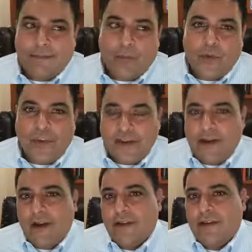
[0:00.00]
which
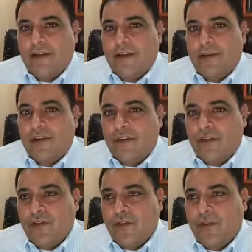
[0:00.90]
antioxidant, which
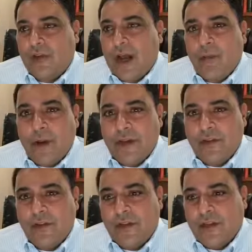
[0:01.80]
tissue, how
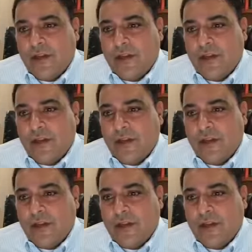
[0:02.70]
much?